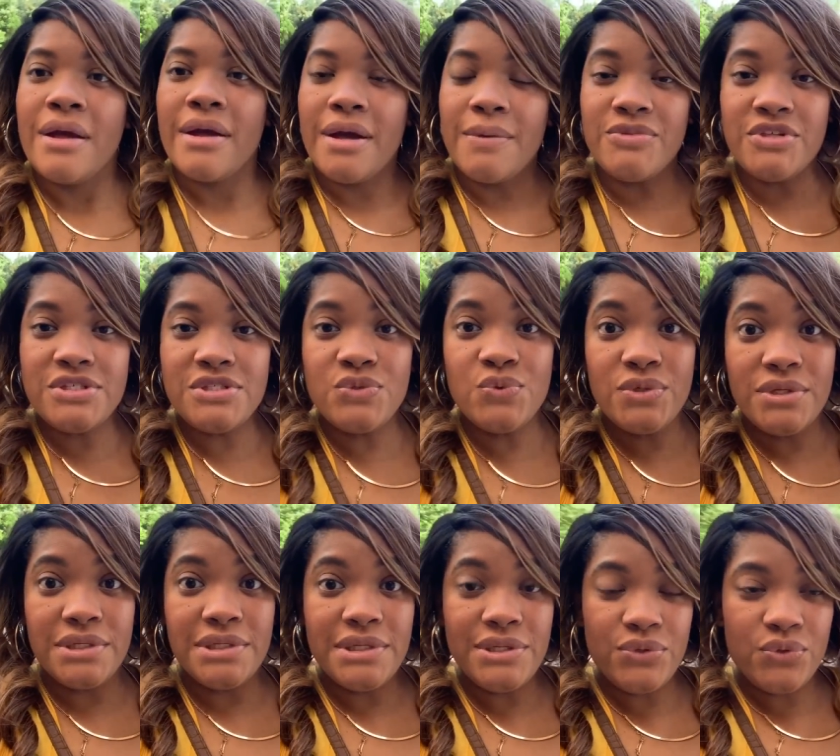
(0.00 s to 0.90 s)
I'm just doing a
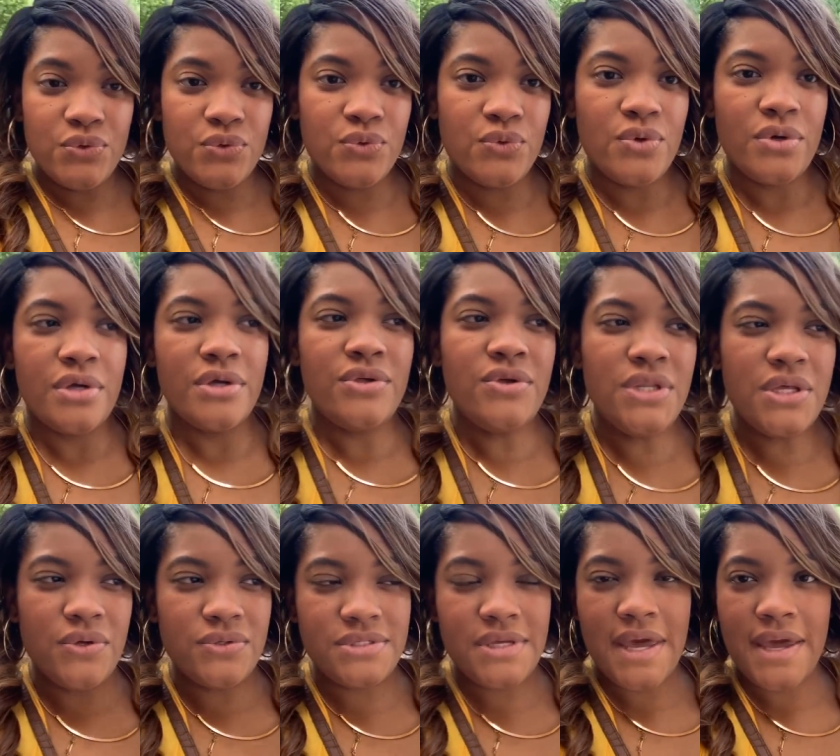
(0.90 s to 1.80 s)
little, you
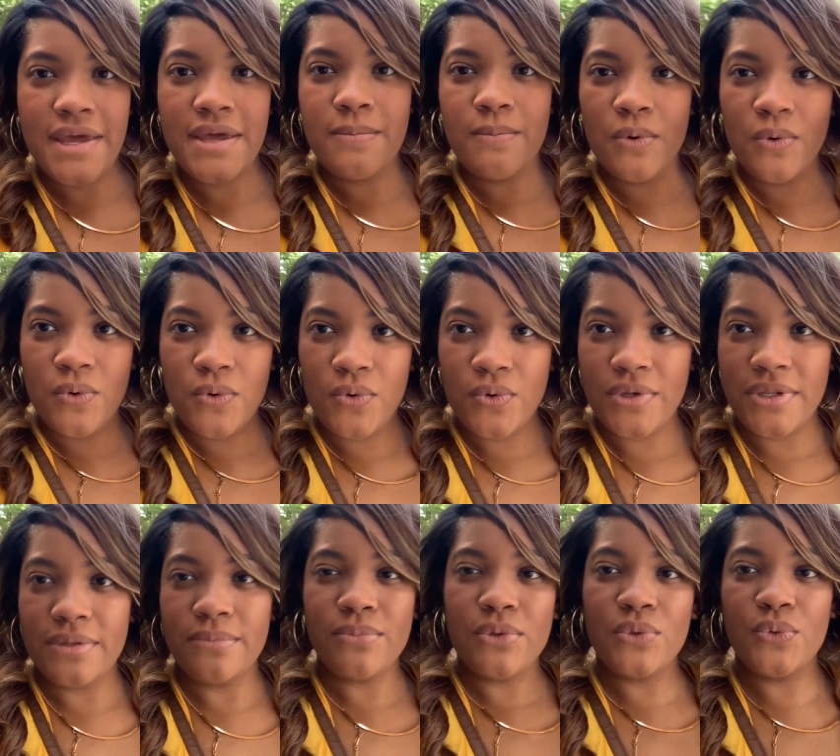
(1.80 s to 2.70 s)
know, table
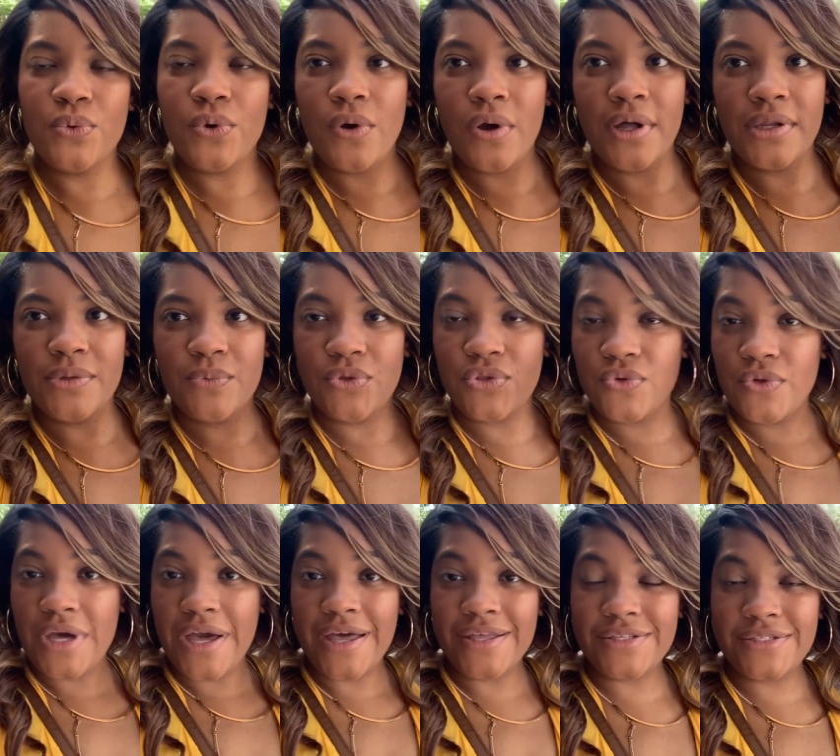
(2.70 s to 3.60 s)
and balloon garland, which you
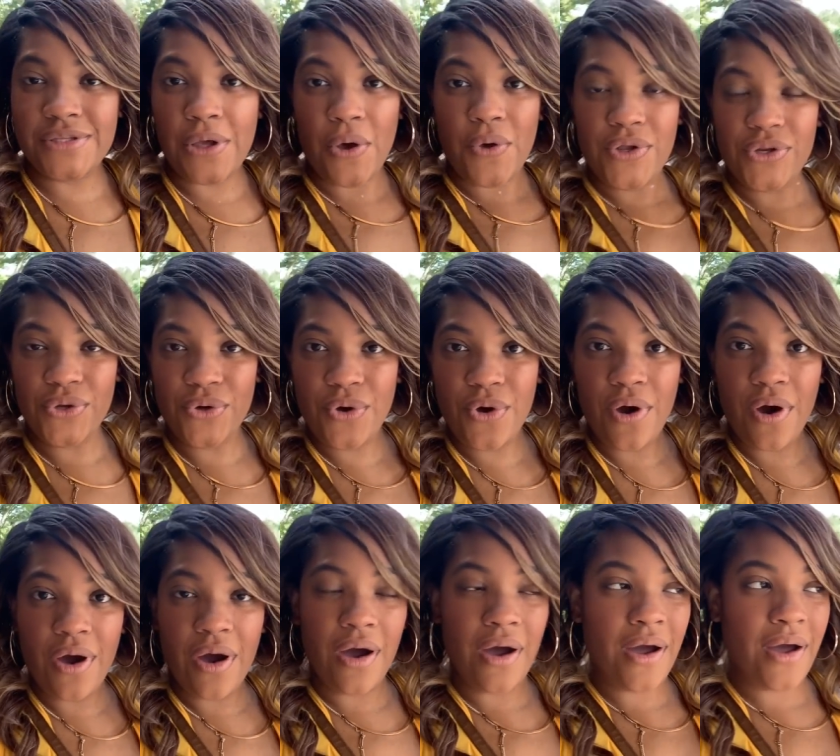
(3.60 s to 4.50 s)
guys saw in the
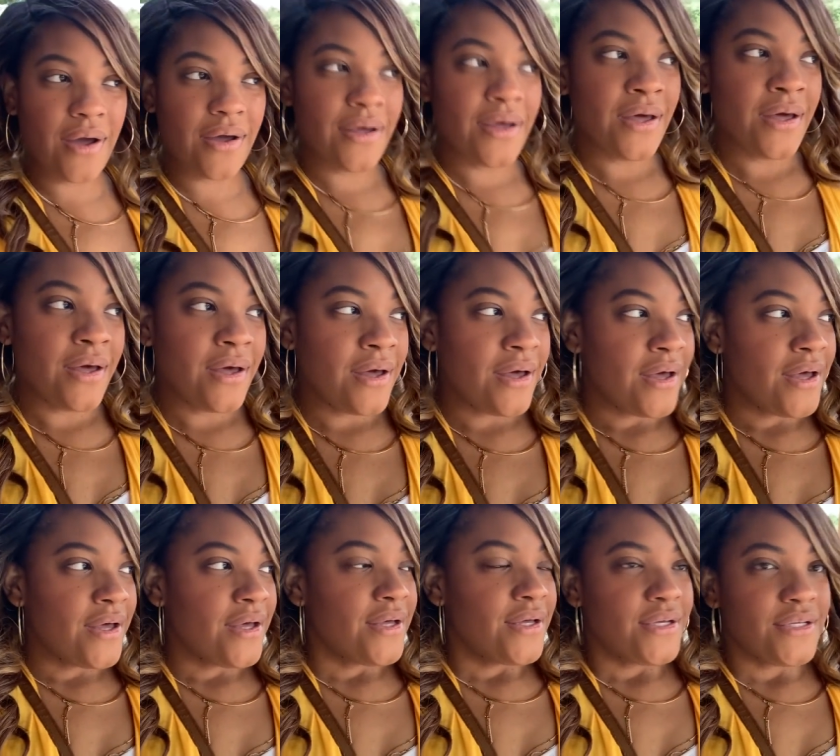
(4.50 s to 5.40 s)
car.
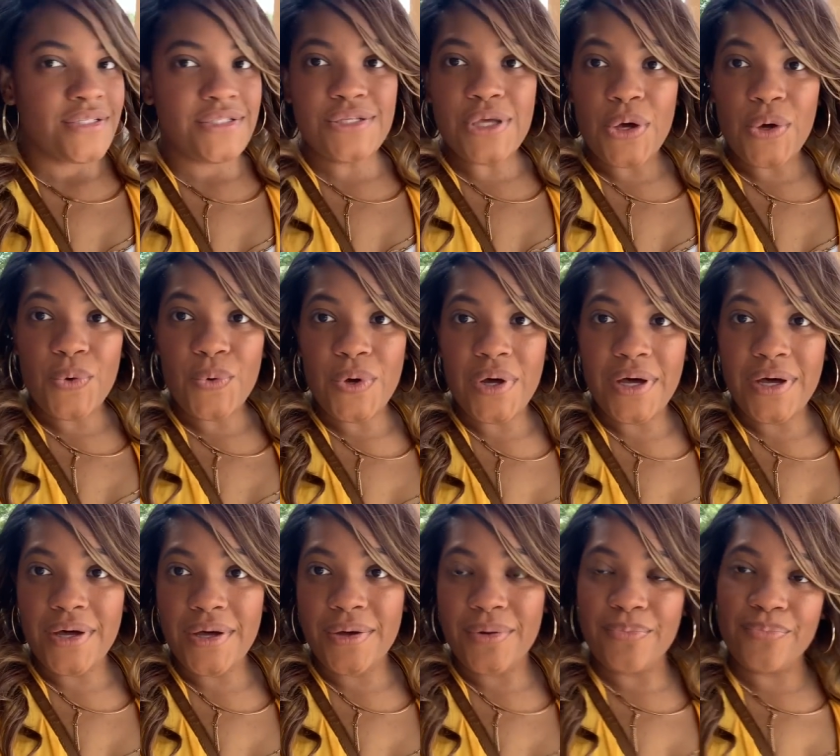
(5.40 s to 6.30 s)
So,
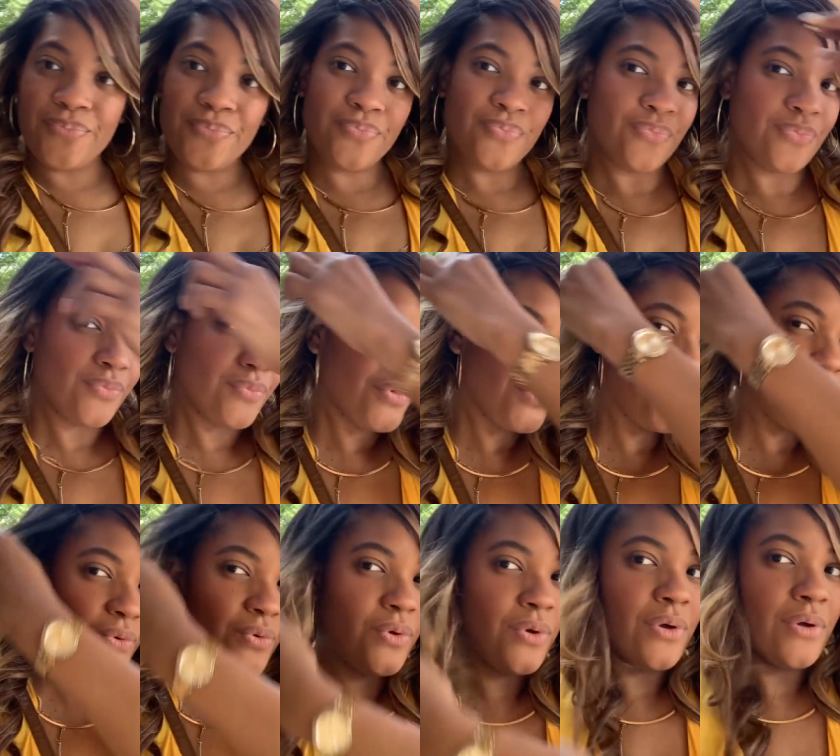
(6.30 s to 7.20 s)

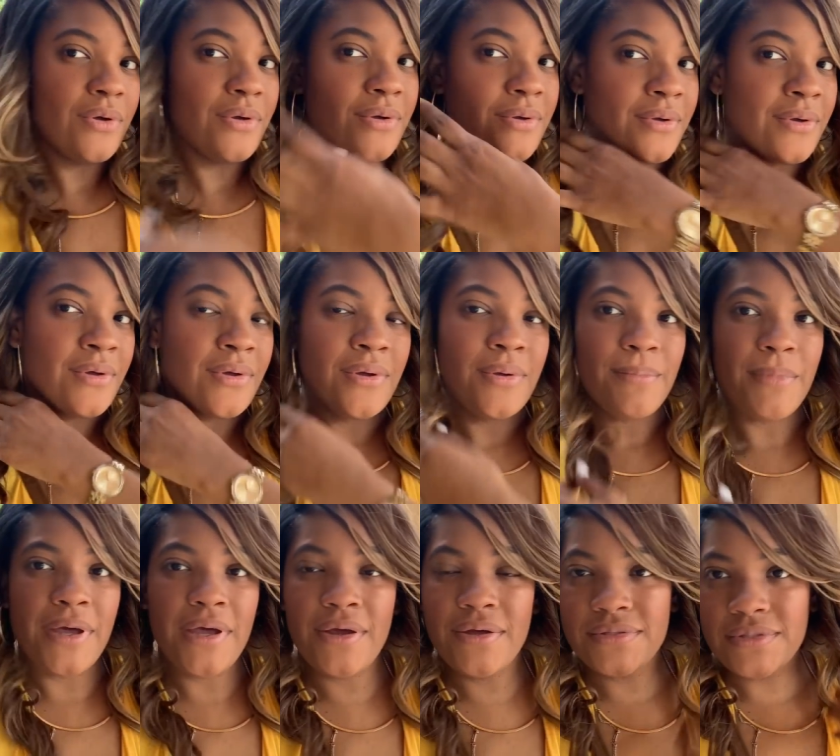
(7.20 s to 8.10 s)
ooh,
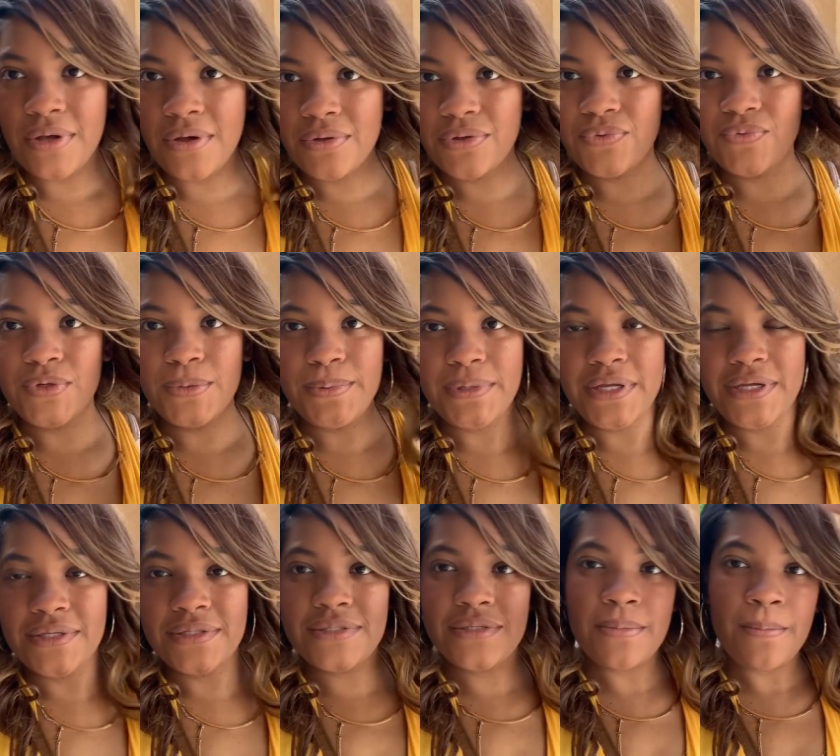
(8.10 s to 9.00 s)
my hair is all over the
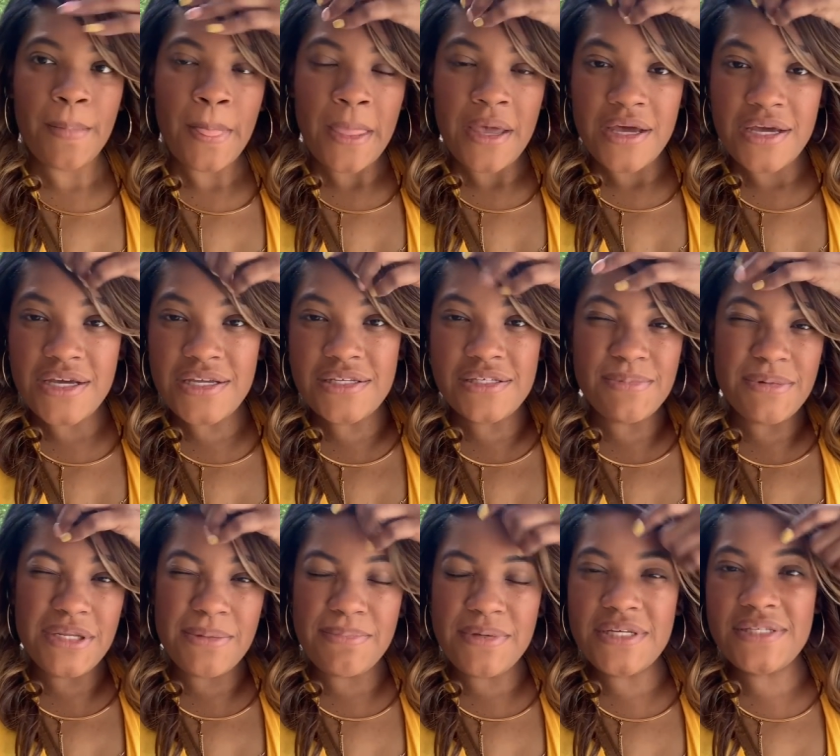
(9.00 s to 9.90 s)
place. It has
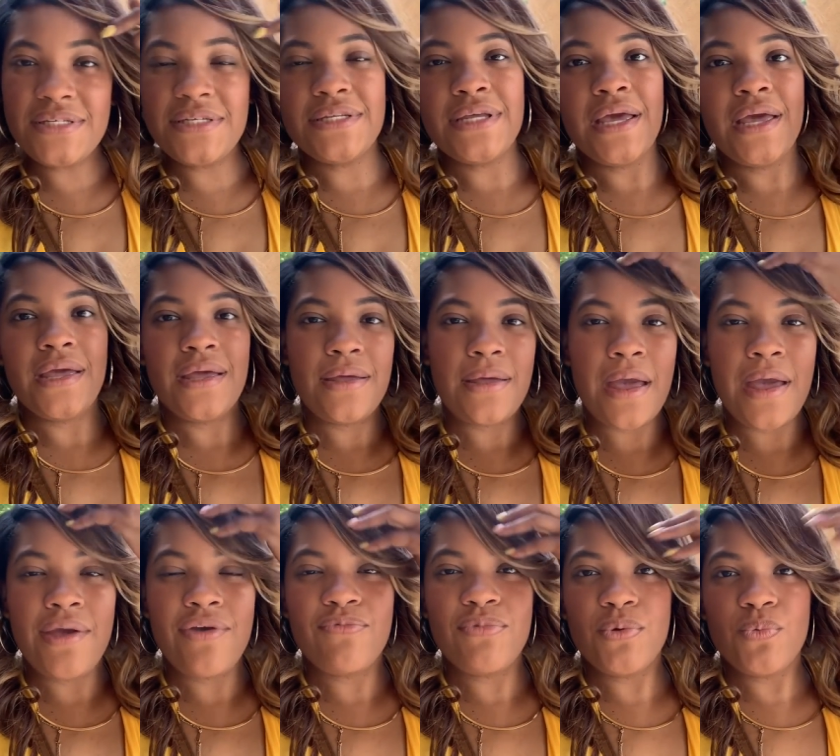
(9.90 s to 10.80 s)
been a busy day.
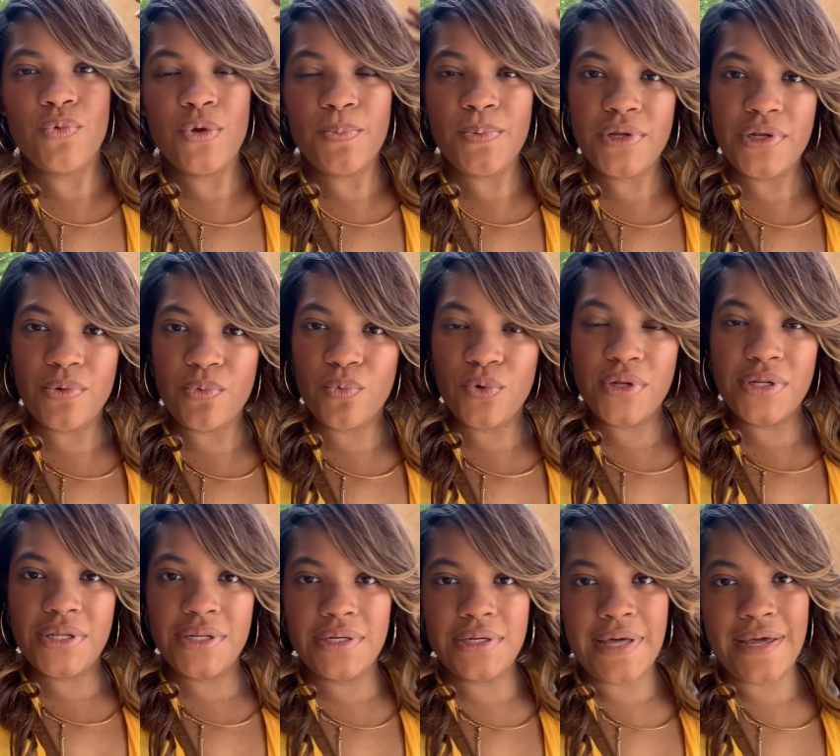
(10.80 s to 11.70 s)
I have been ripping and
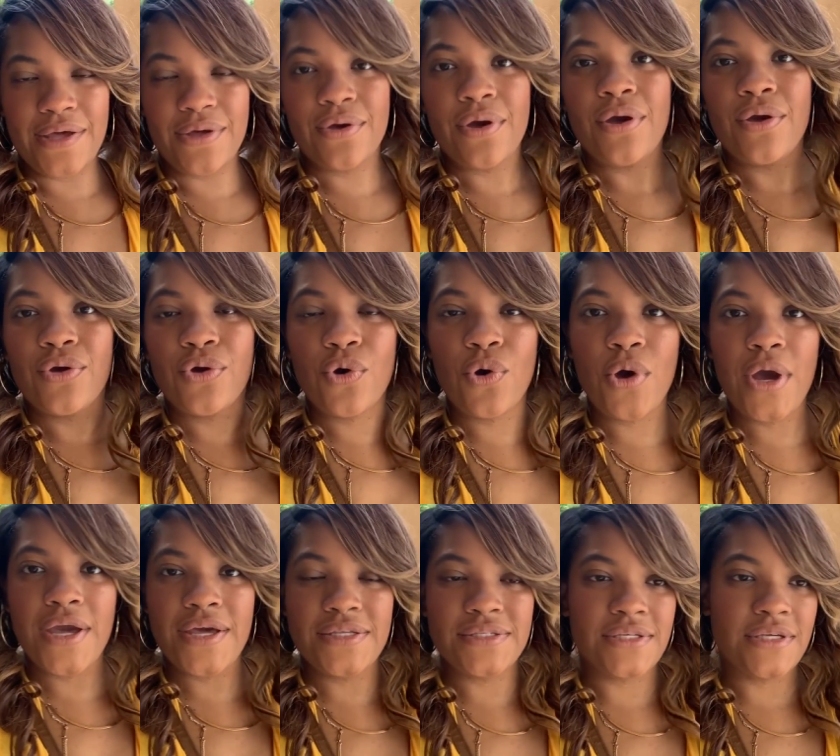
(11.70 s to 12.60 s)
running like
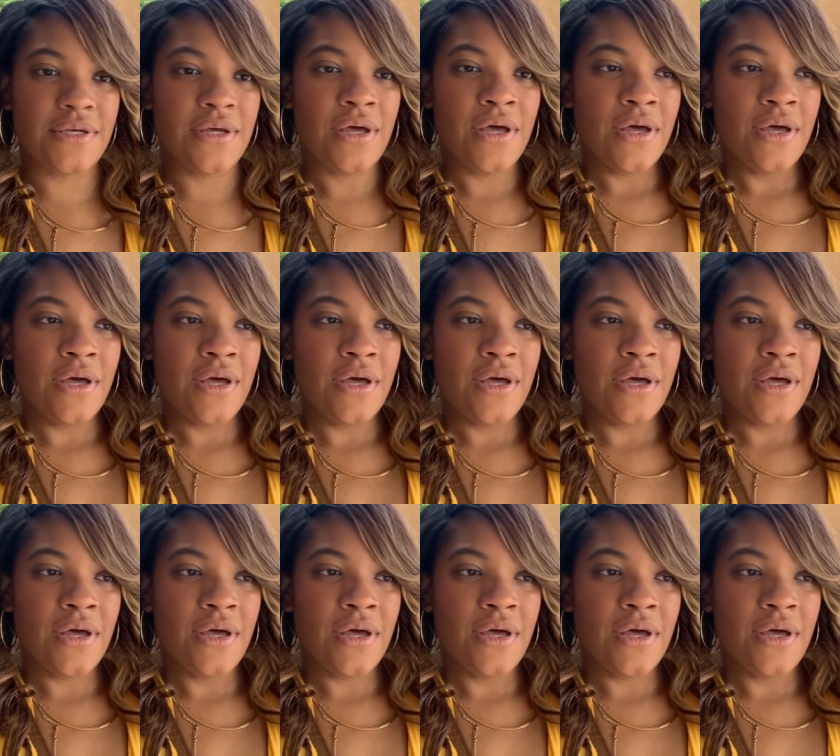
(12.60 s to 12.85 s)
crazy.